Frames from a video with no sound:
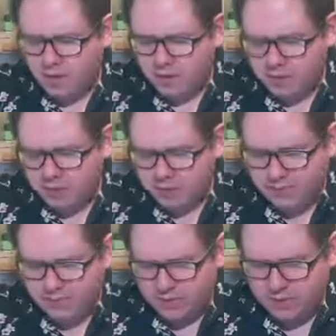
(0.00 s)
Let's
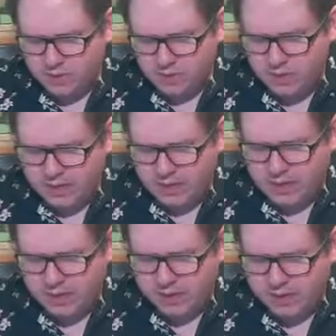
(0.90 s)
have a more
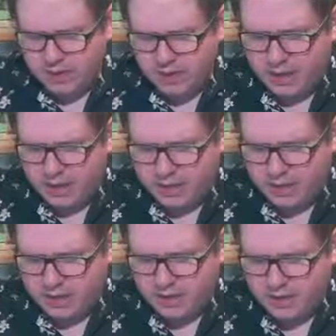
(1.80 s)
dynamic
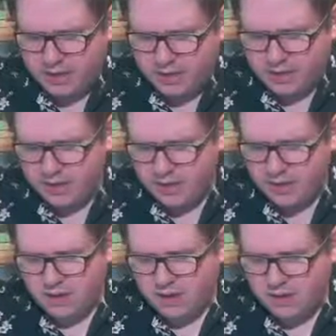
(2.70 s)

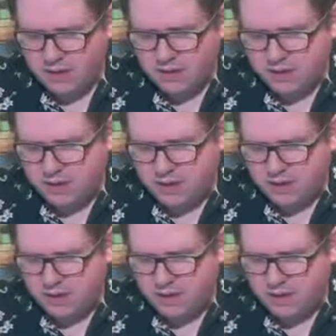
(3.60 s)
steel,